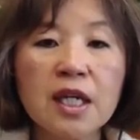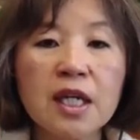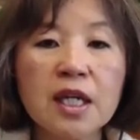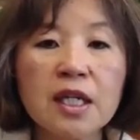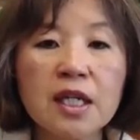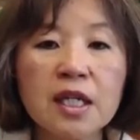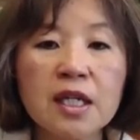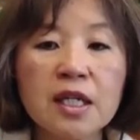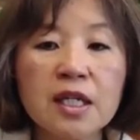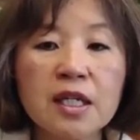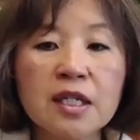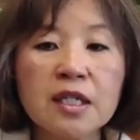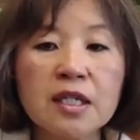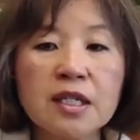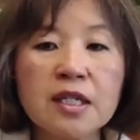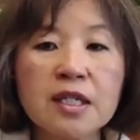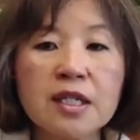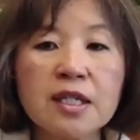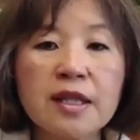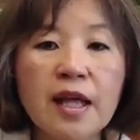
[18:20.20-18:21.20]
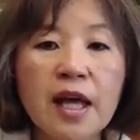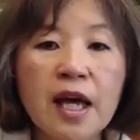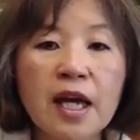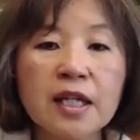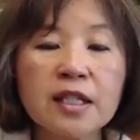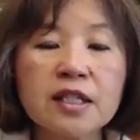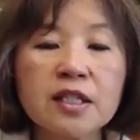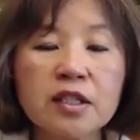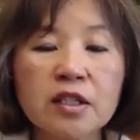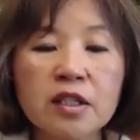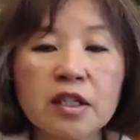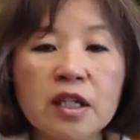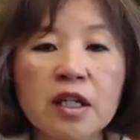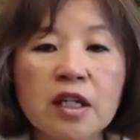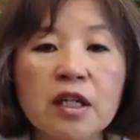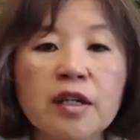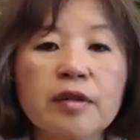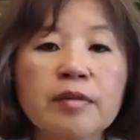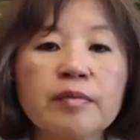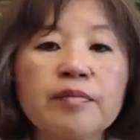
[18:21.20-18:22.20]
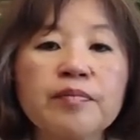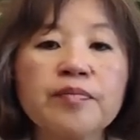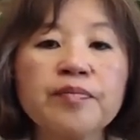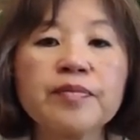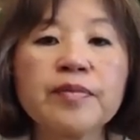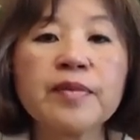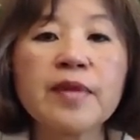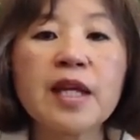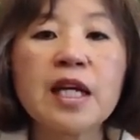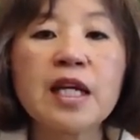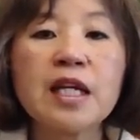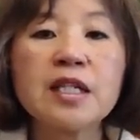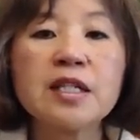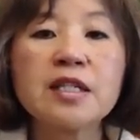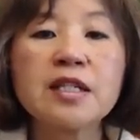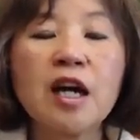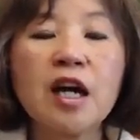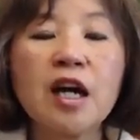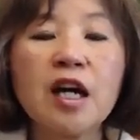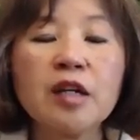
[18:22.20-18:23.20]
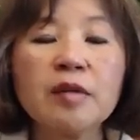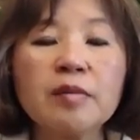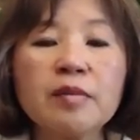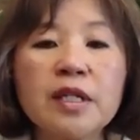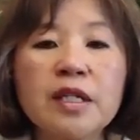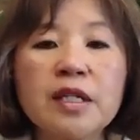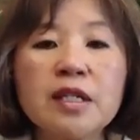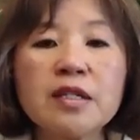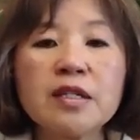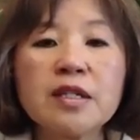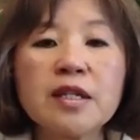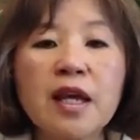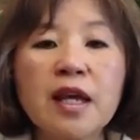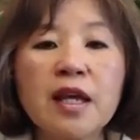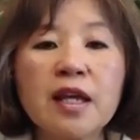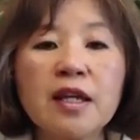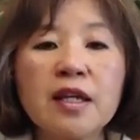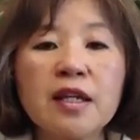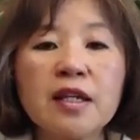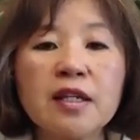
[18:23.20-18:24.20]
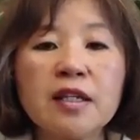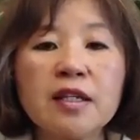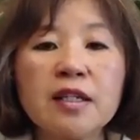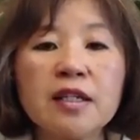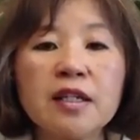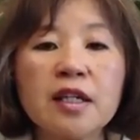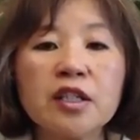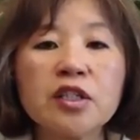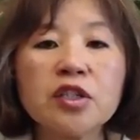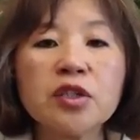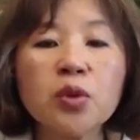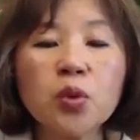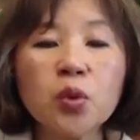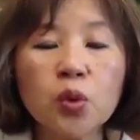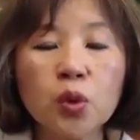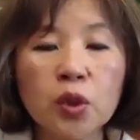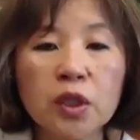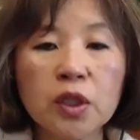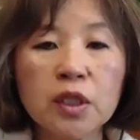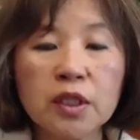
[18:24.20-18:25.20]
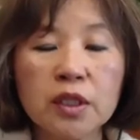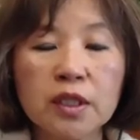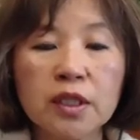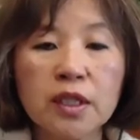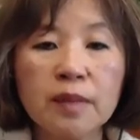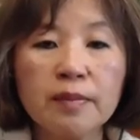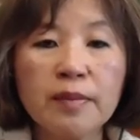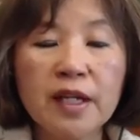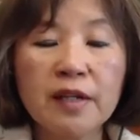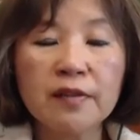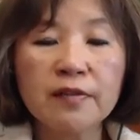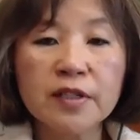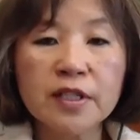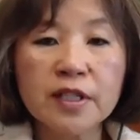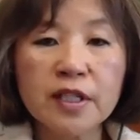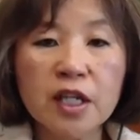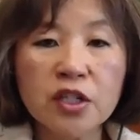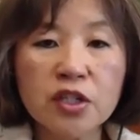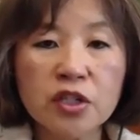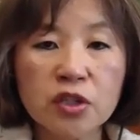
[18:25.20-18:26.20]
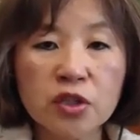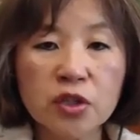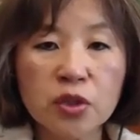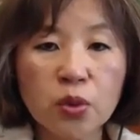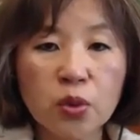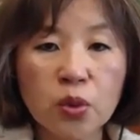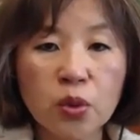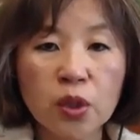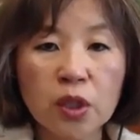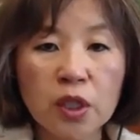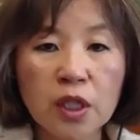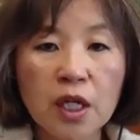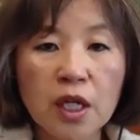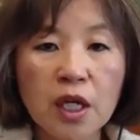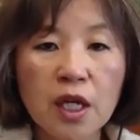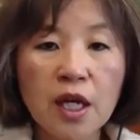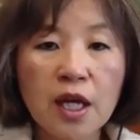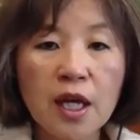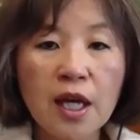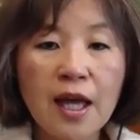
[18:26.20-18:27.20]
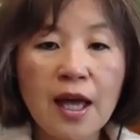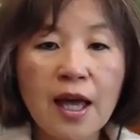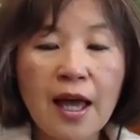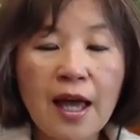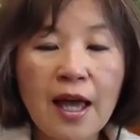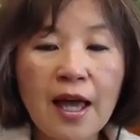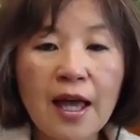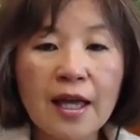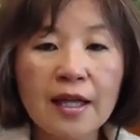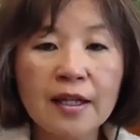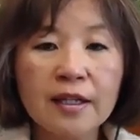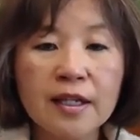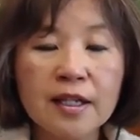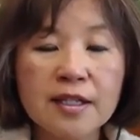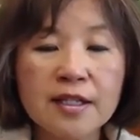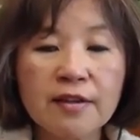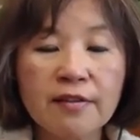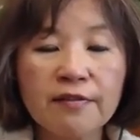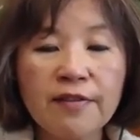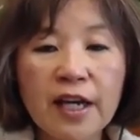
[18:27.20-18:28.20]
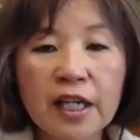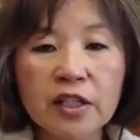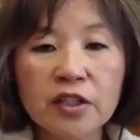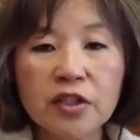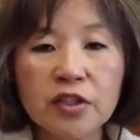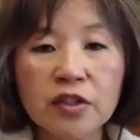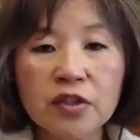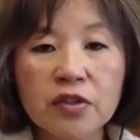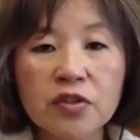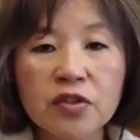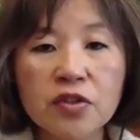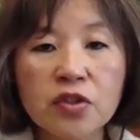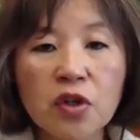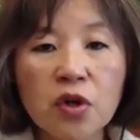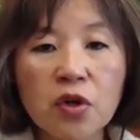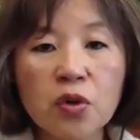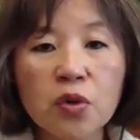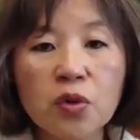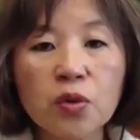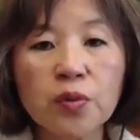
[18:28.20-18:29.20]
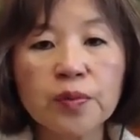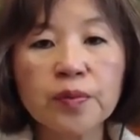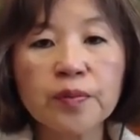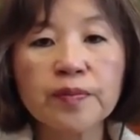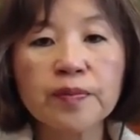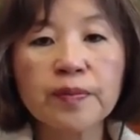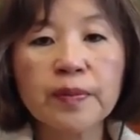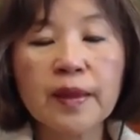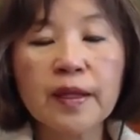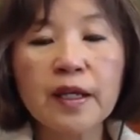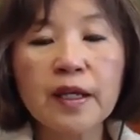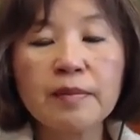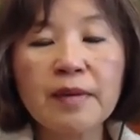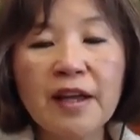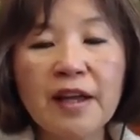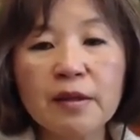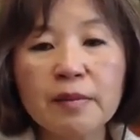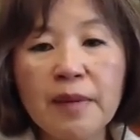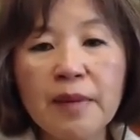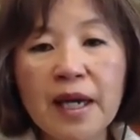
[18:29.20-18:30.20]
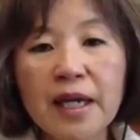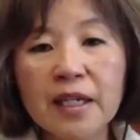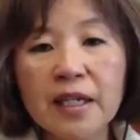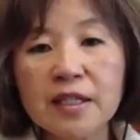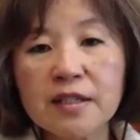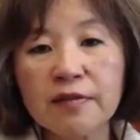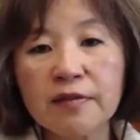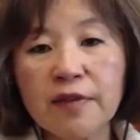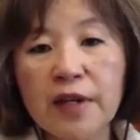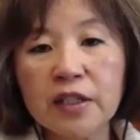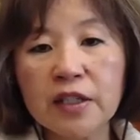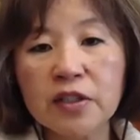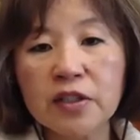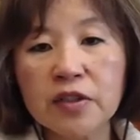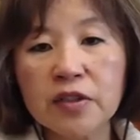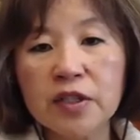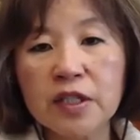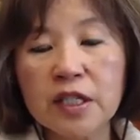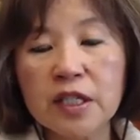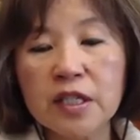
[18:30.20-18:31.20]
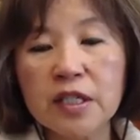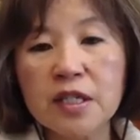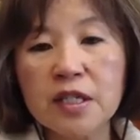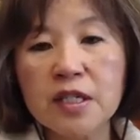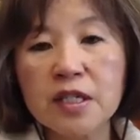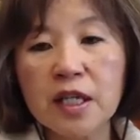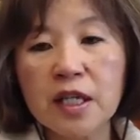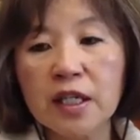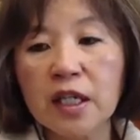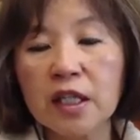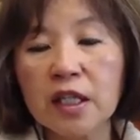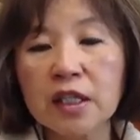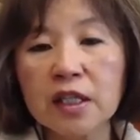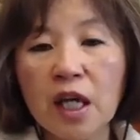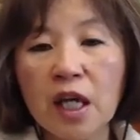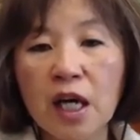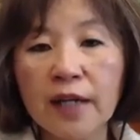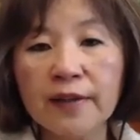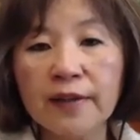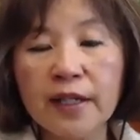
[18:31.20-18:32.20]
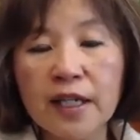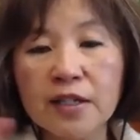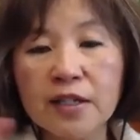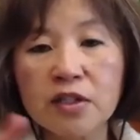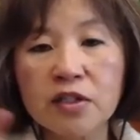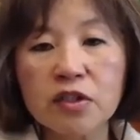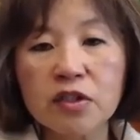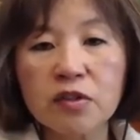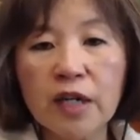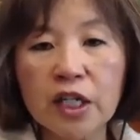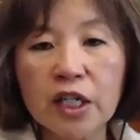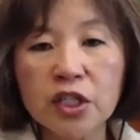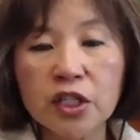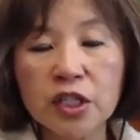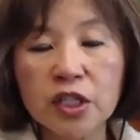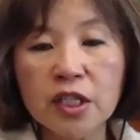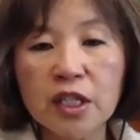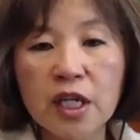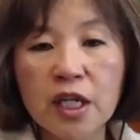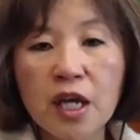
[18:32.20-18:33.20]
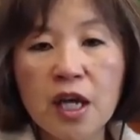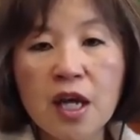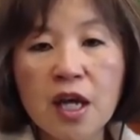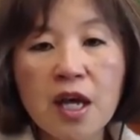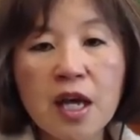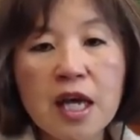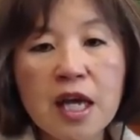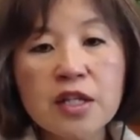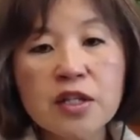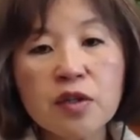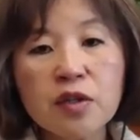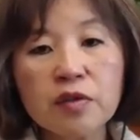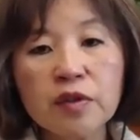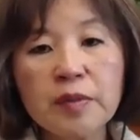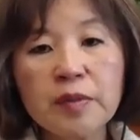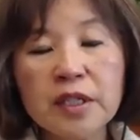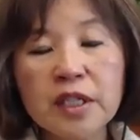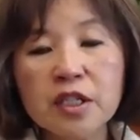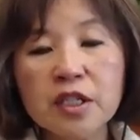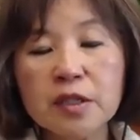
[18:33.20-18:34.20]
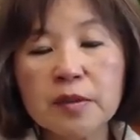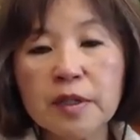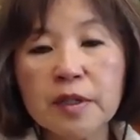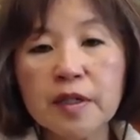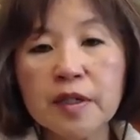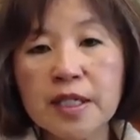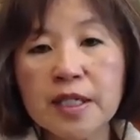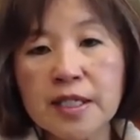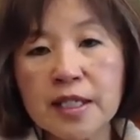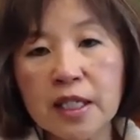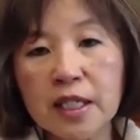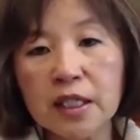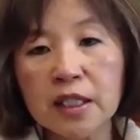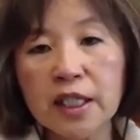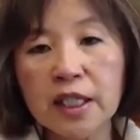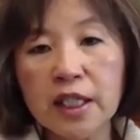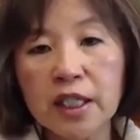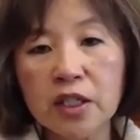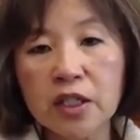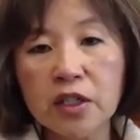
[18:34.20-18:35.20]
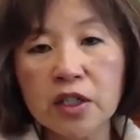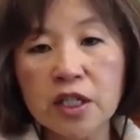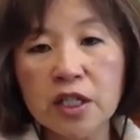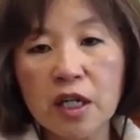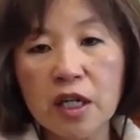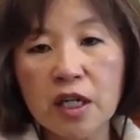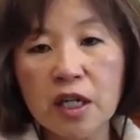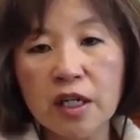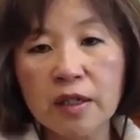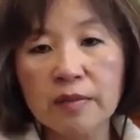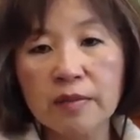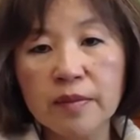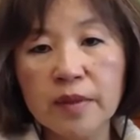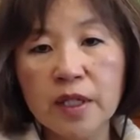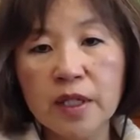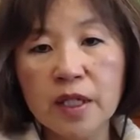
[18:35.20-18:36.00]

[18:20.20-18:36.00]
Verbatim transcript: is that time is a tool, a manifestation tool, and it's a vector. So in mathematics, a vector is like a line that has a direction. And so we've been experiencing linear time